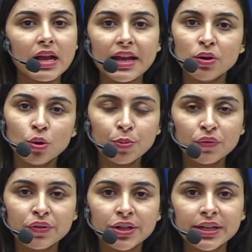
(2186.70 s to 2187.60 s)
hope you've
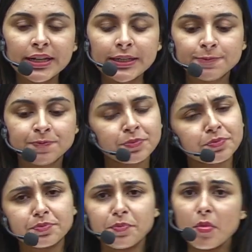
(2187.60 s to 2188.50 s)
written it.
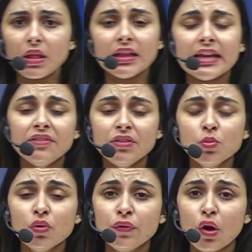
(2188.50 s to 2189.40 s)
Can we
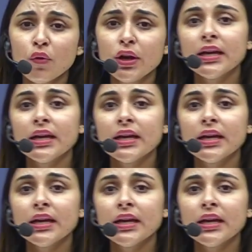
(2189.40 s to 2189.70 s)
move forward?